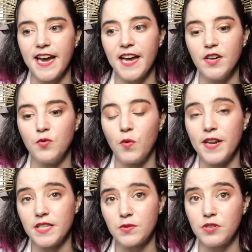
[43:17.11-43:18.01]
And when
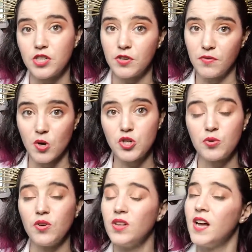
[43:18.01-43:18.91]
it switched to
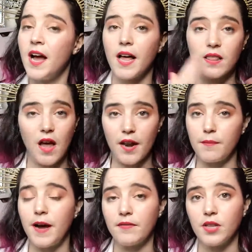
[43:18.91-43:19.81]
virtual, a lot of
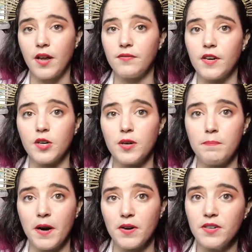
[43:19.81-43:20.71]
them have a lot of
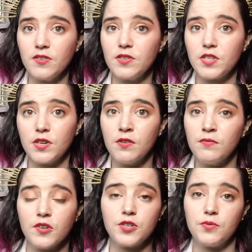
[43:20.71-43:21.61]
barriers to
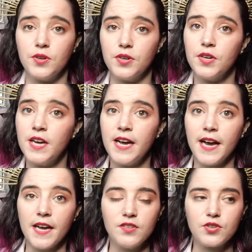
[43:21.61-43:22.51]
virtual
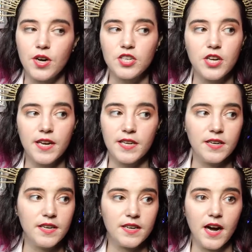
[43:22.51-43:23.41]
instruction.
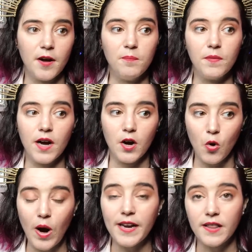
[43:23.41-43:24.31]
And
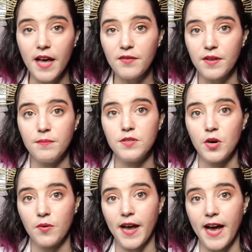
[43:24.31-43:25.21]
quite a lot of them
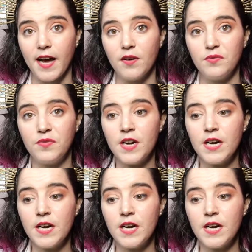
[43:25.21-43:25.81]
don't have